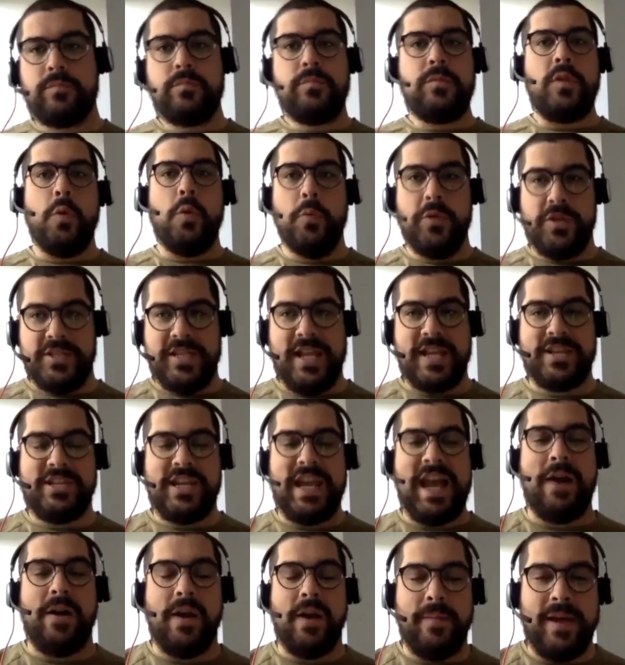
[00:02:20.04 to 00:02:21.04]
which is
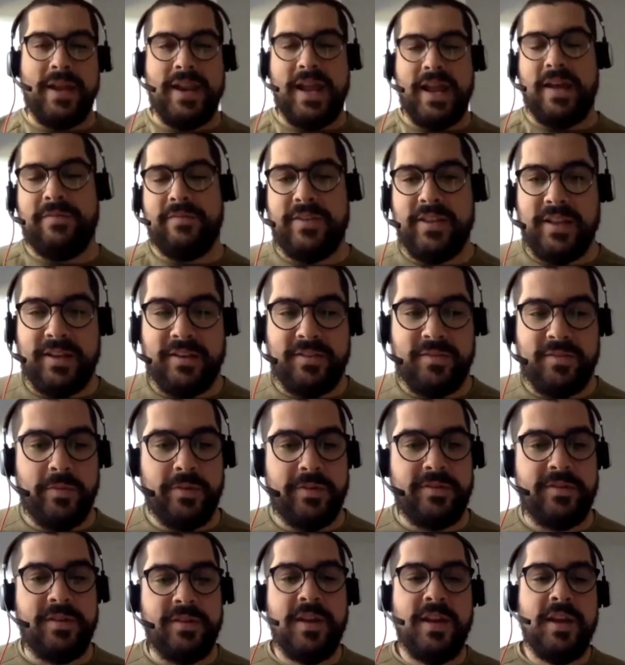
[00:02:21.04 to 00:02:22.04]
actually how I met Half Helix.
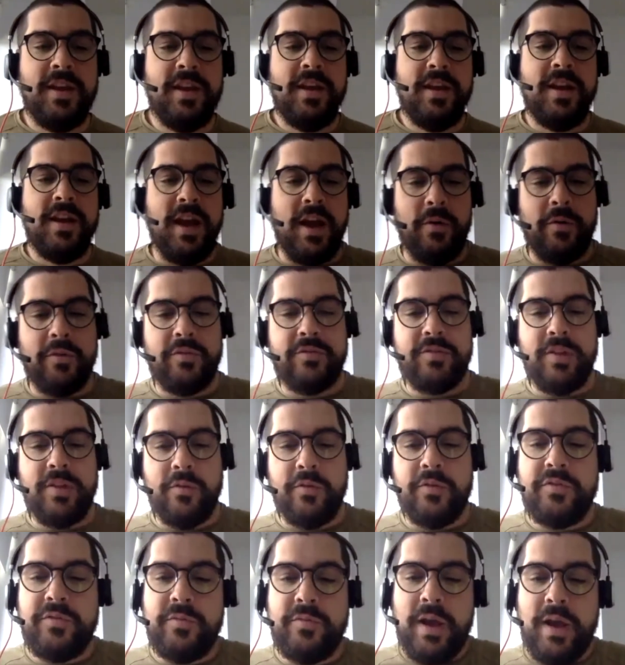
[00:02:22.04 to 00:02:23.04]

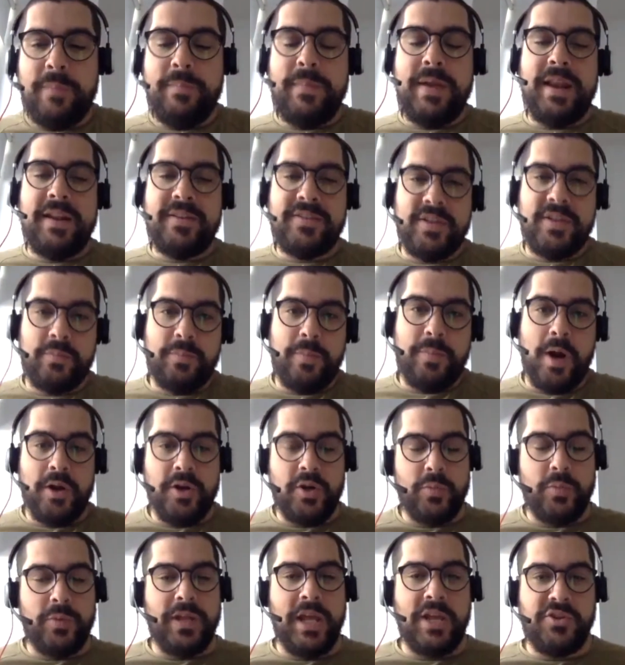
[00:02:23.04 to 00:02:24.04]
I managed the
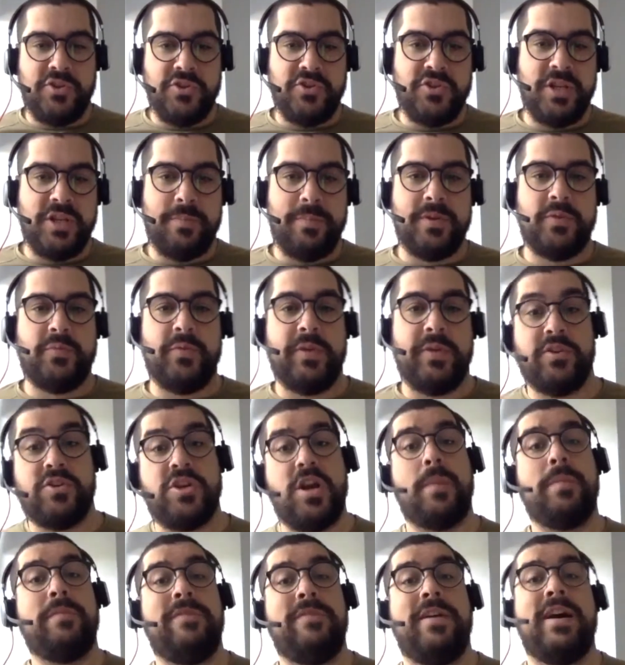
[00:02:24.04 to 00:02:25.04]
partner relationship between
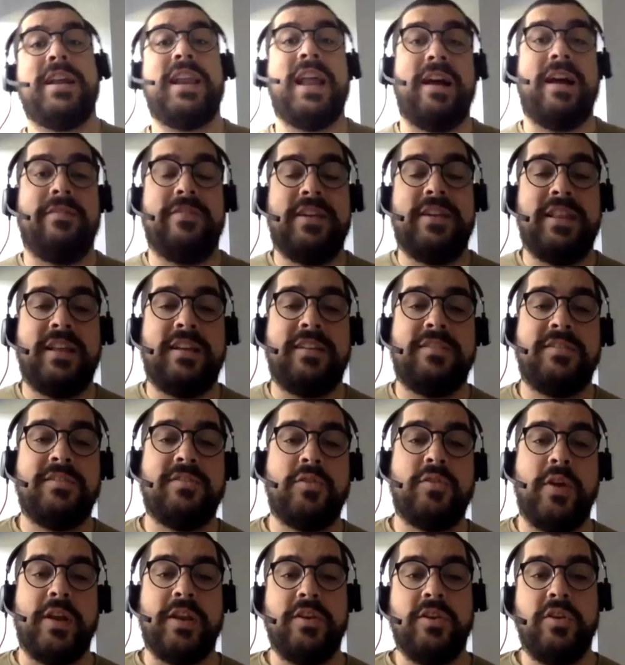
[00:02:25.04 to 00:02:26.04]
Shopify and Half Helix,
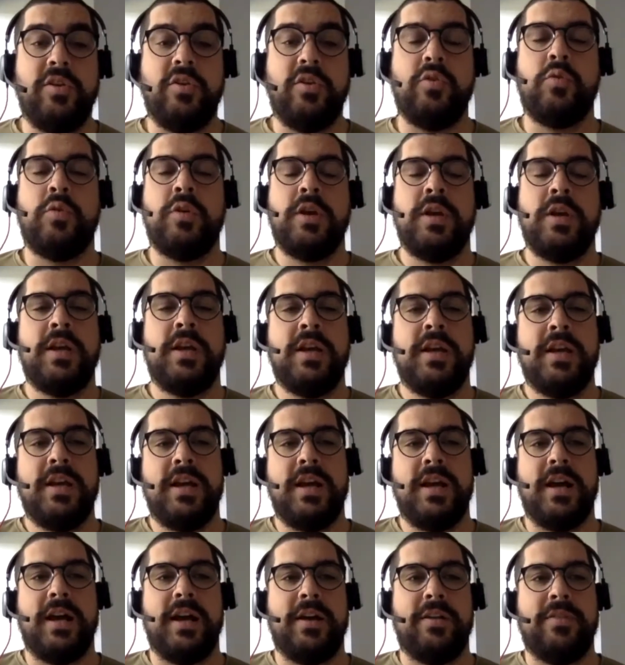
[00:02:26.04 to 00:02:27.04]
so I knew
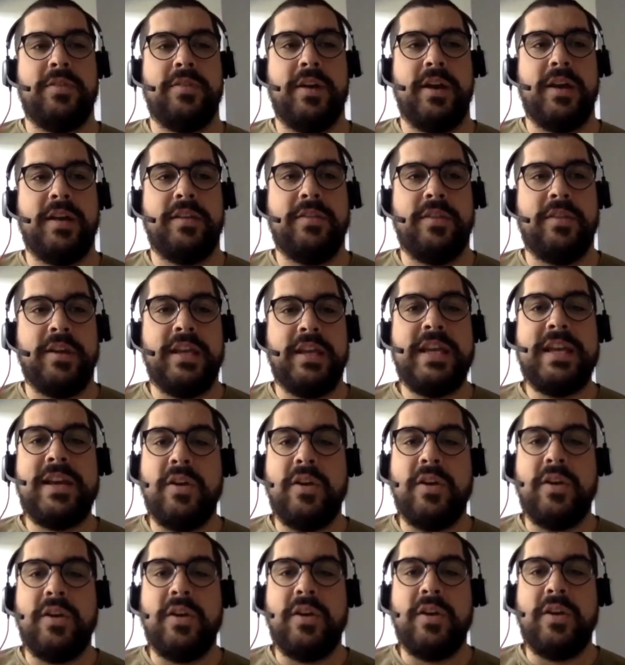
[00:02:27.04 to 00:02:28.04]
the
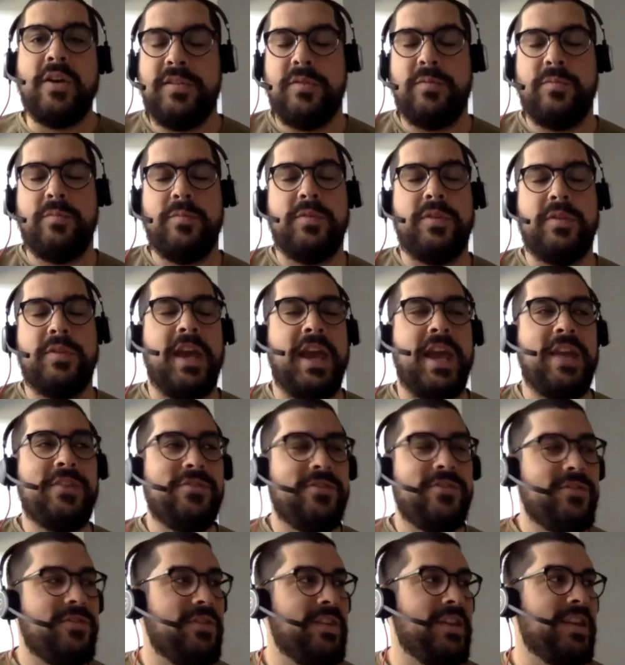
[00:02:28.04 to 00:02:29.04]
ecosystem, the
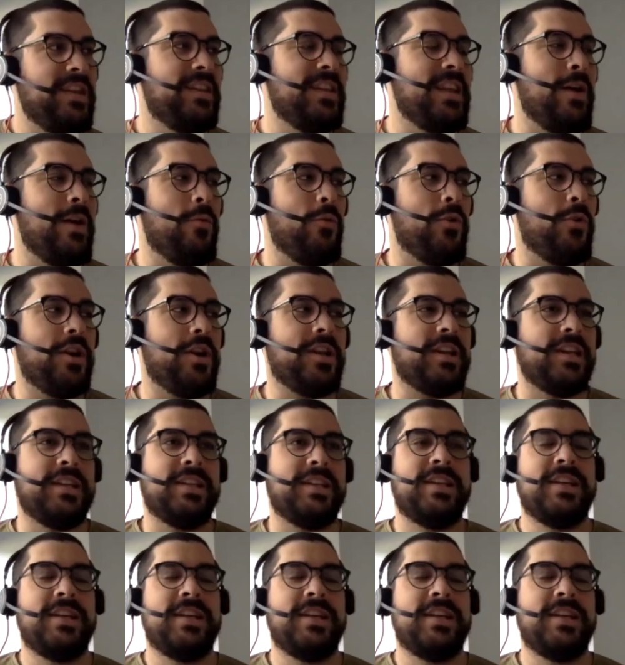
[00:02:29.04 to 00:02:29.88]
agency network, and